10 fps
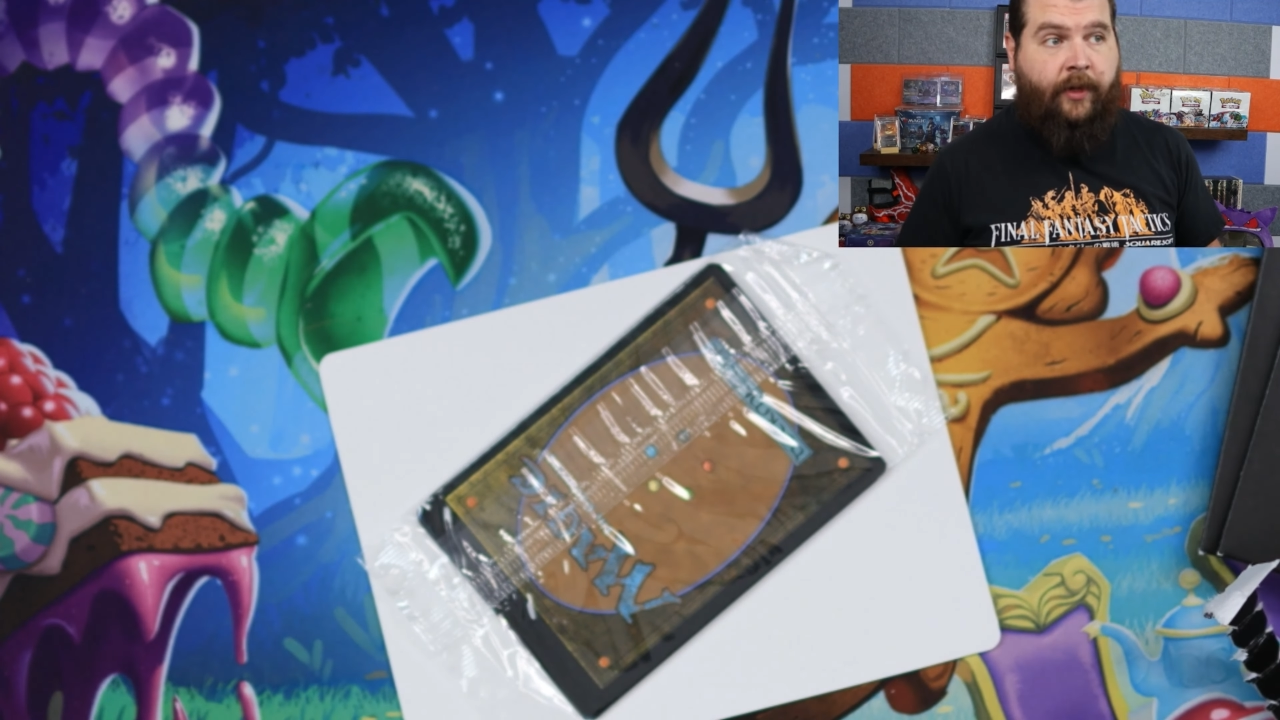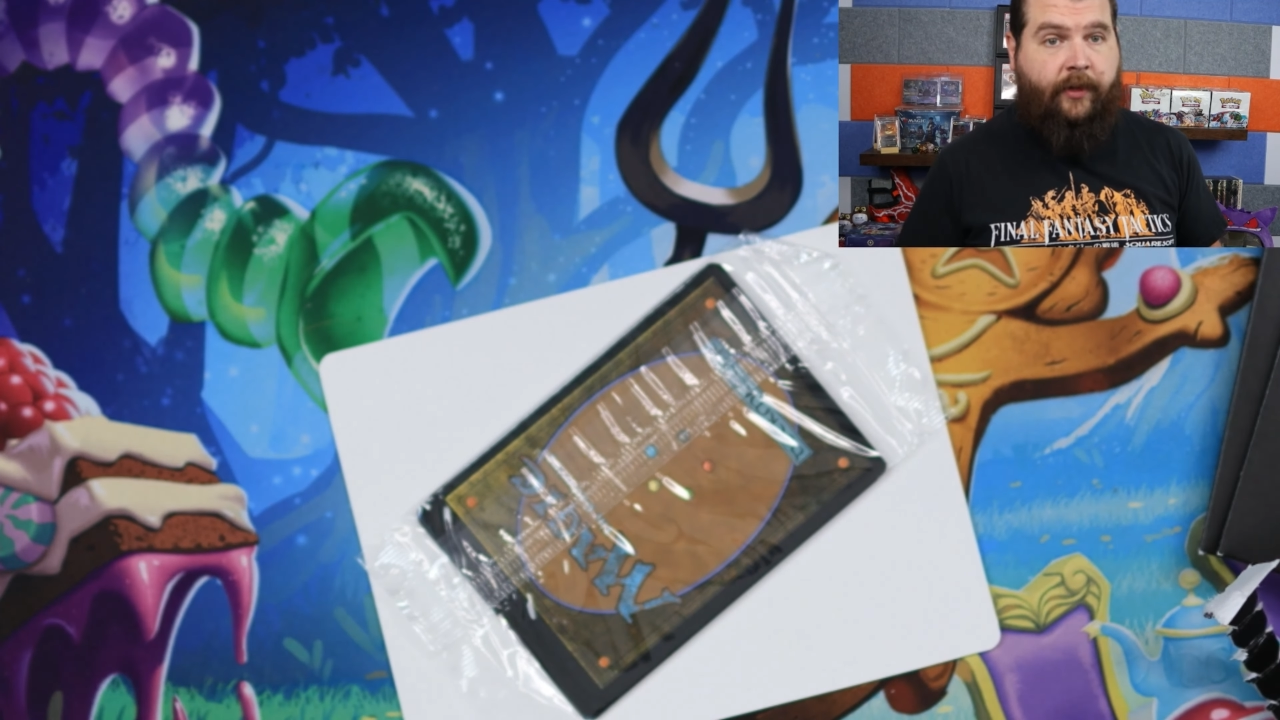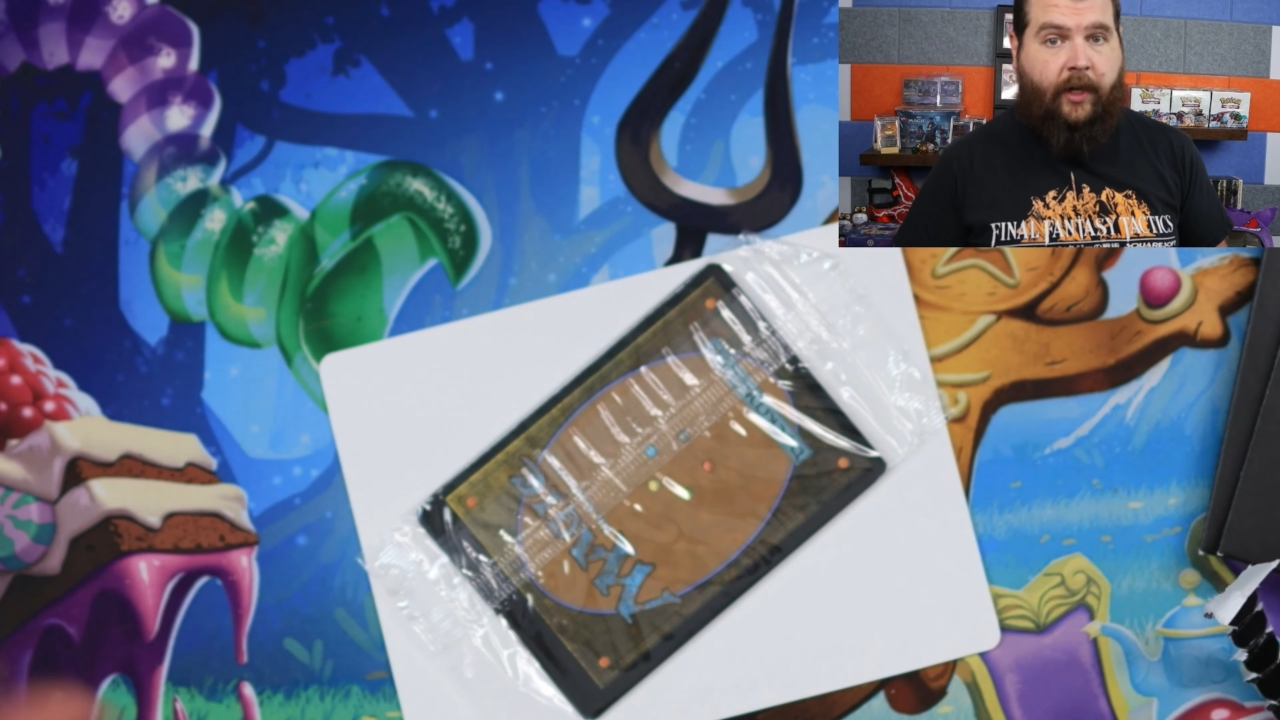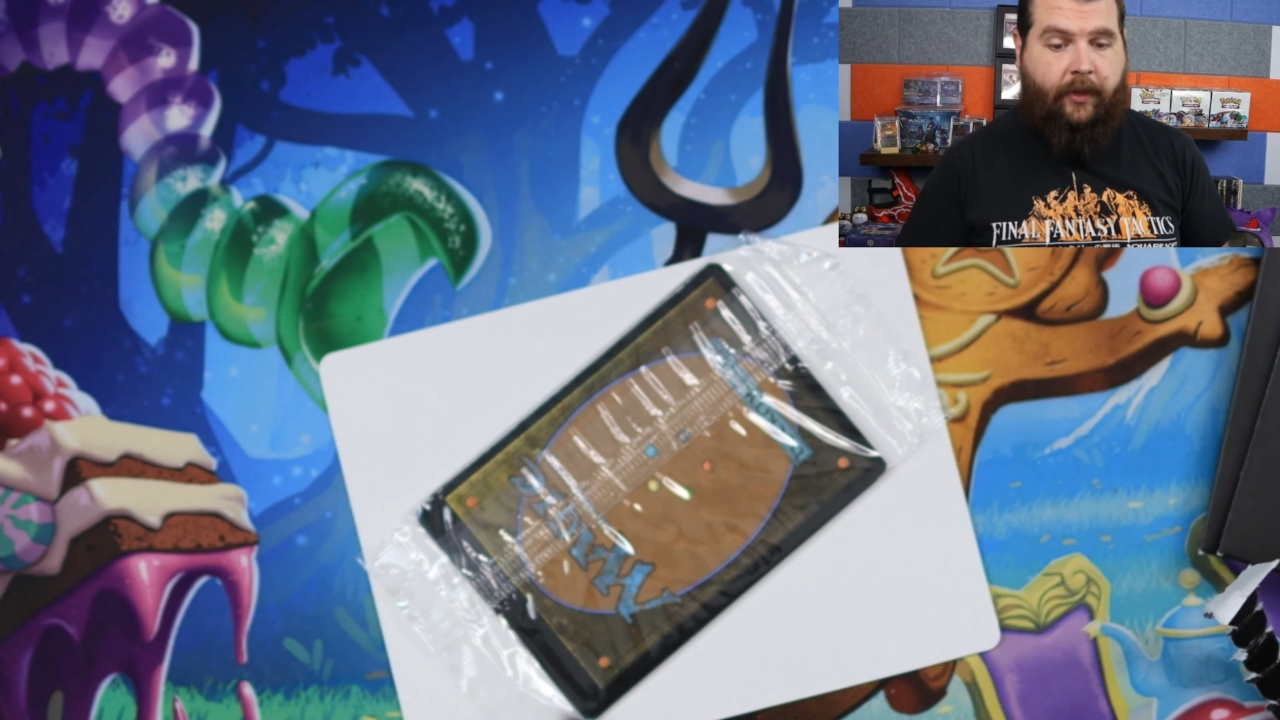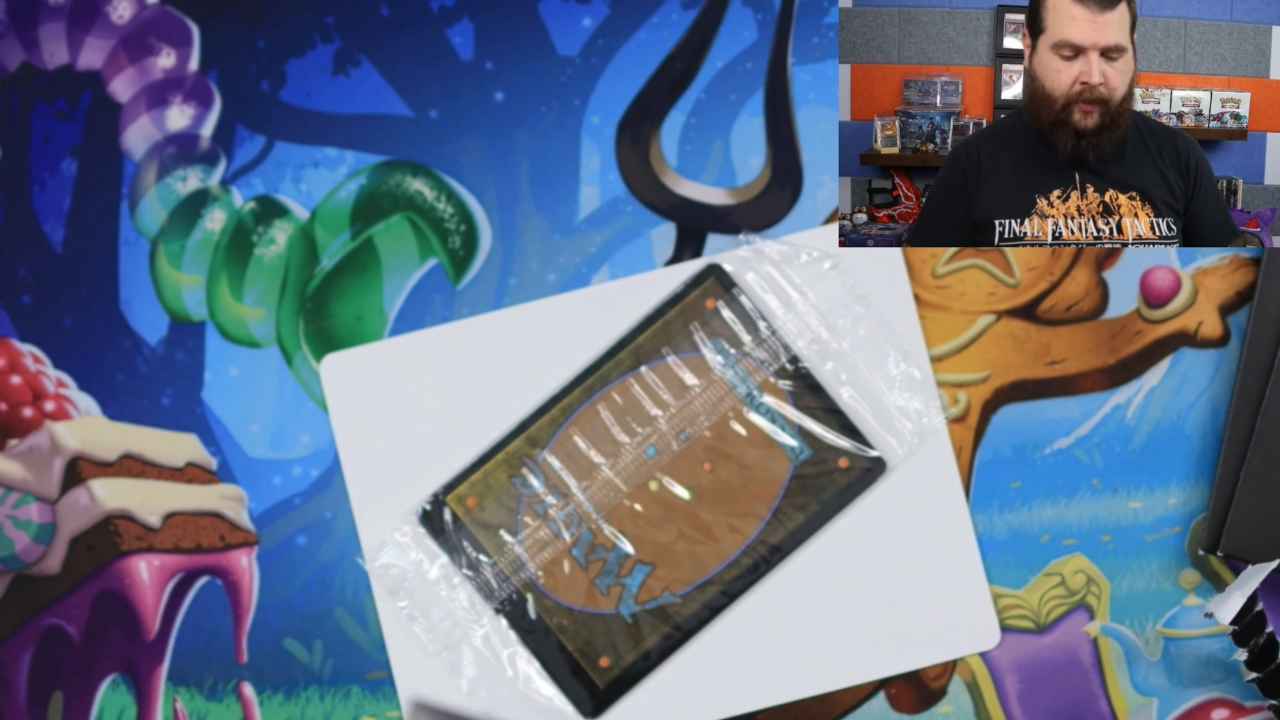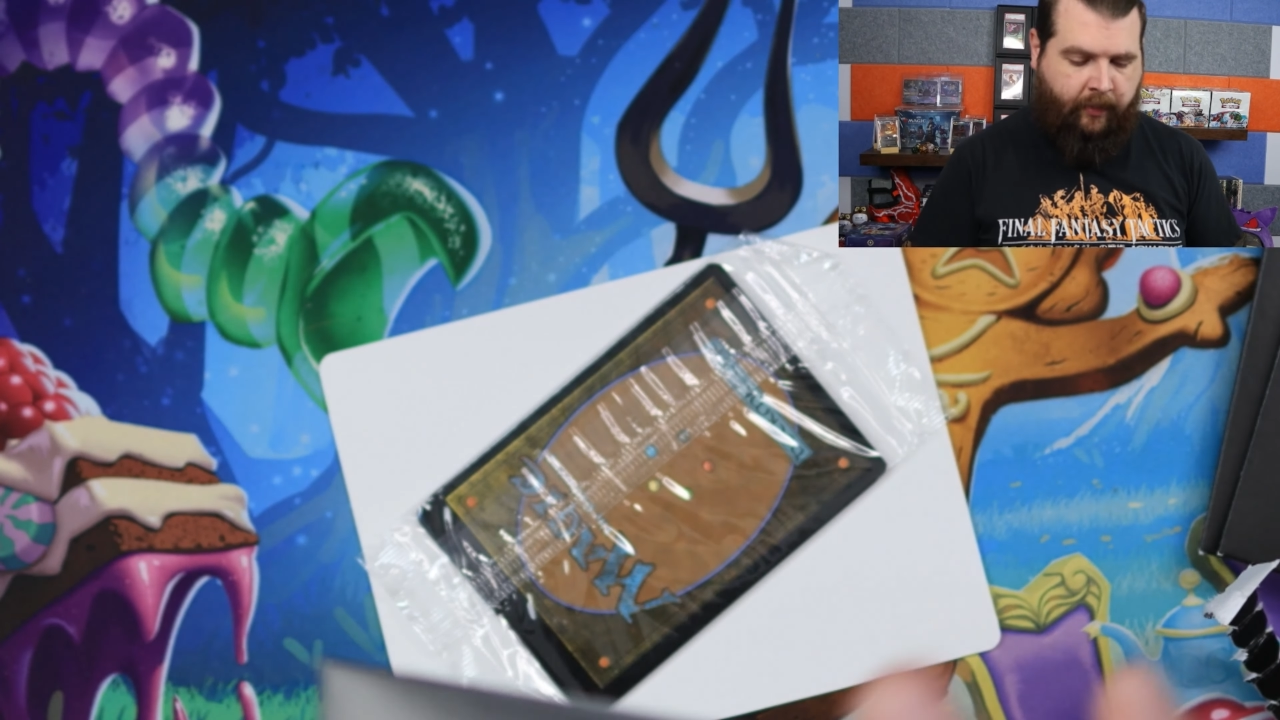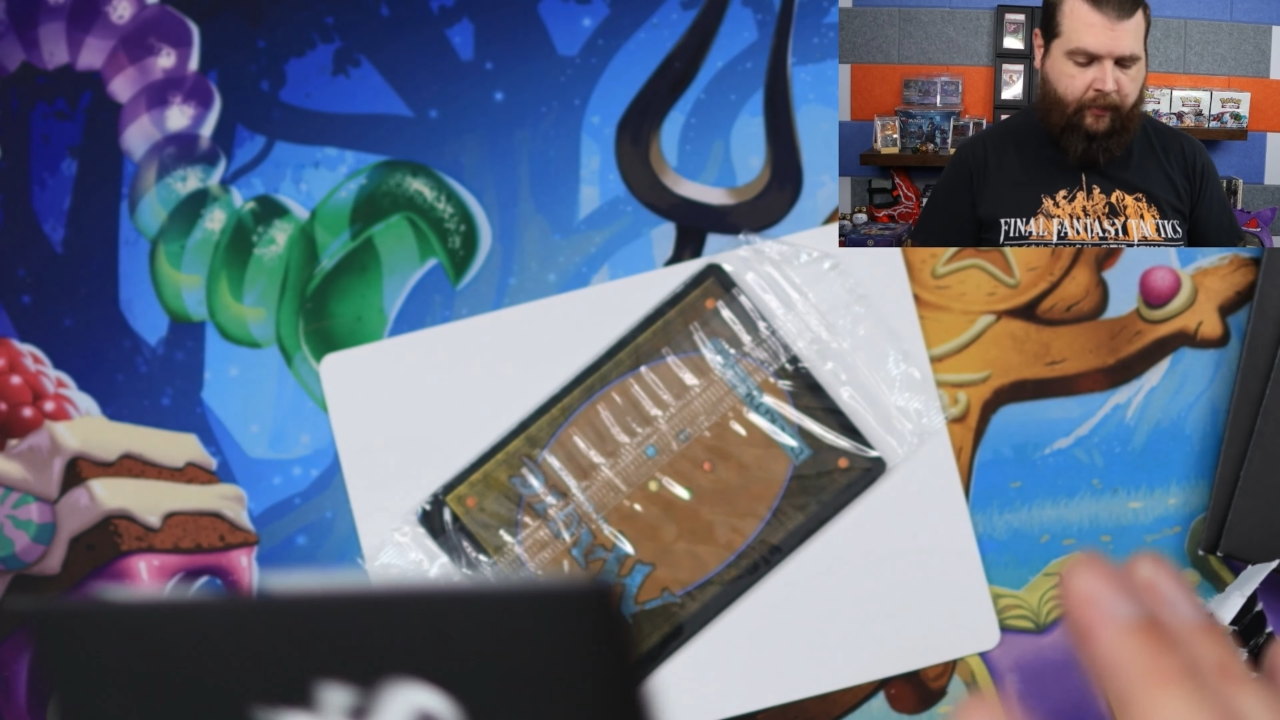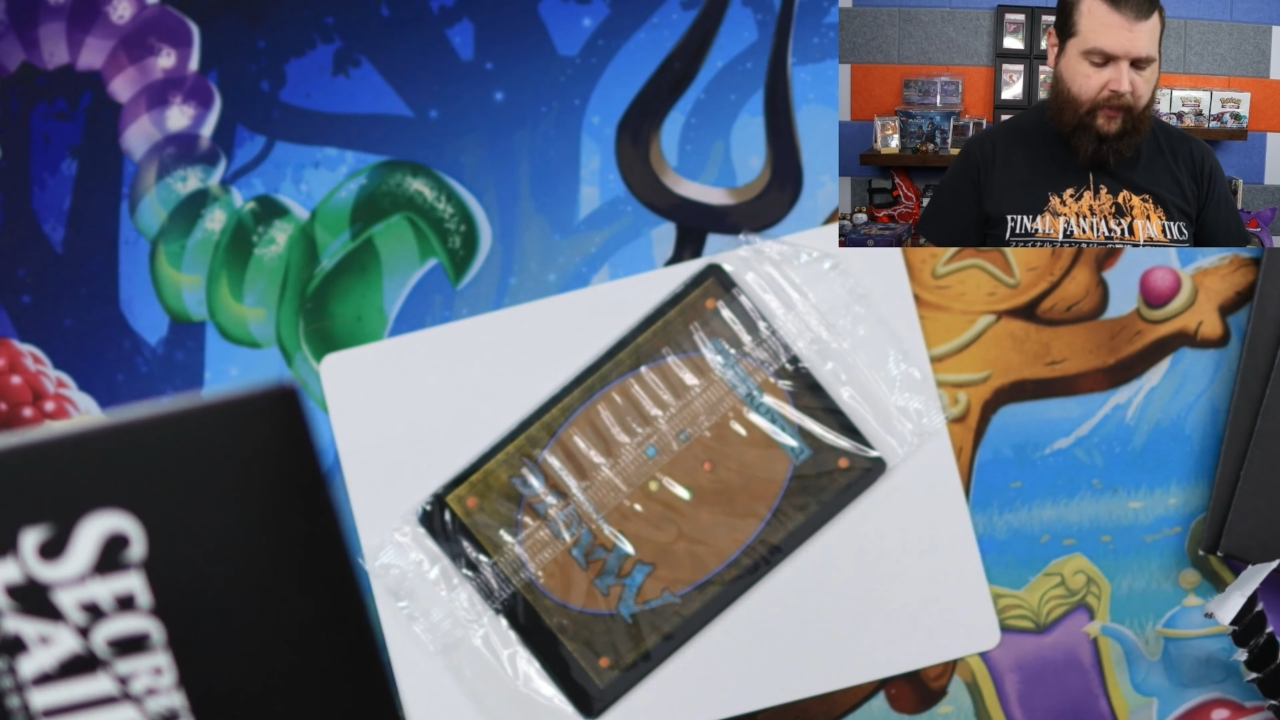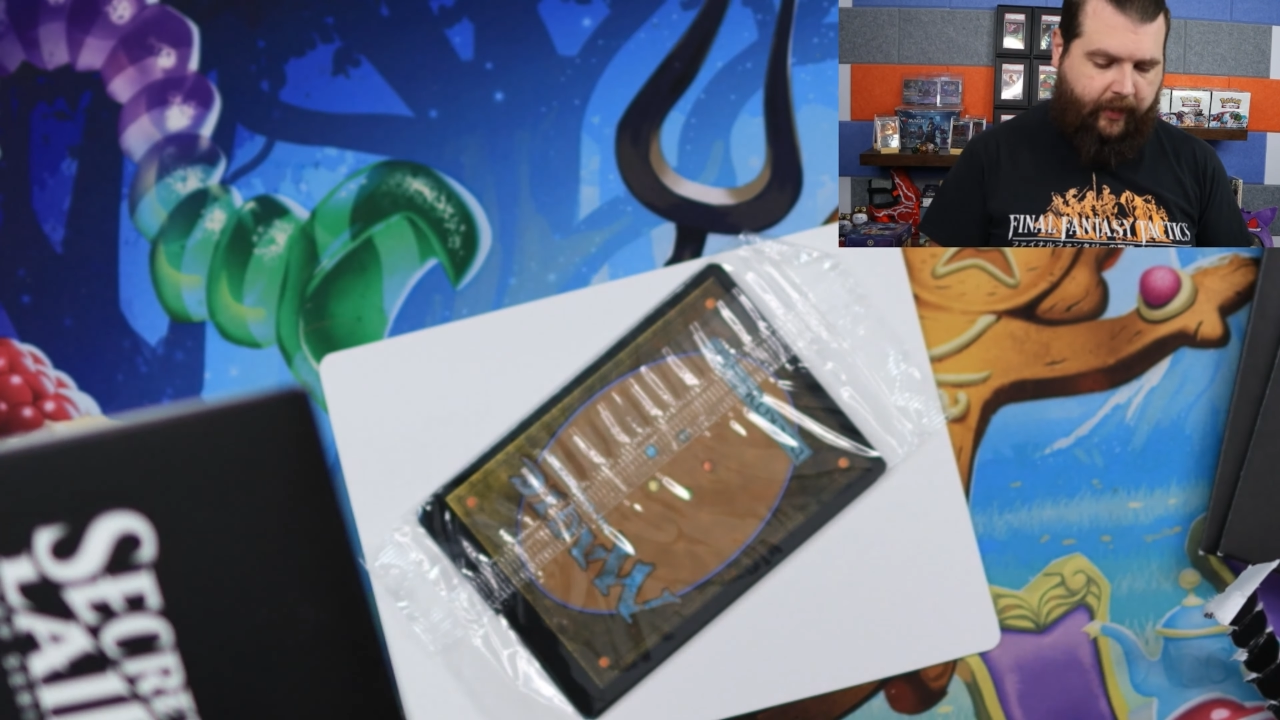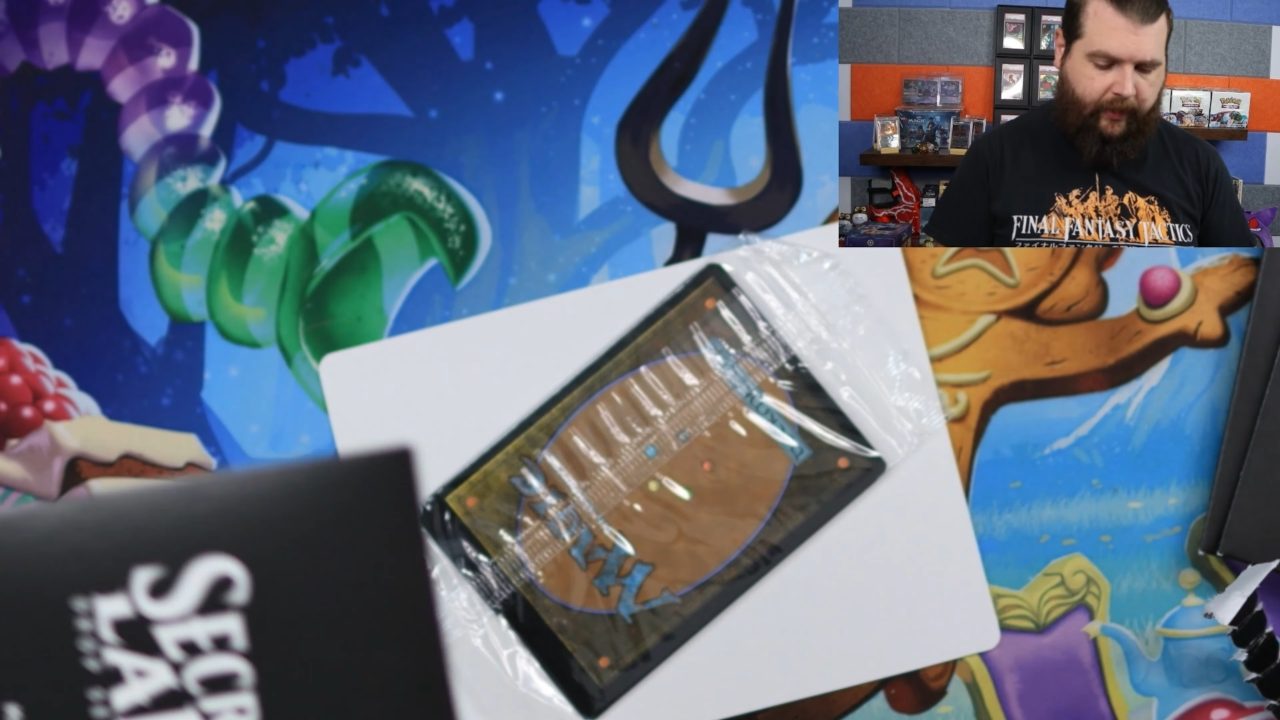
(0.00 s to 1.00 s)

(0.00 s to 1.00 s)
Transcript: cards were going to be, right?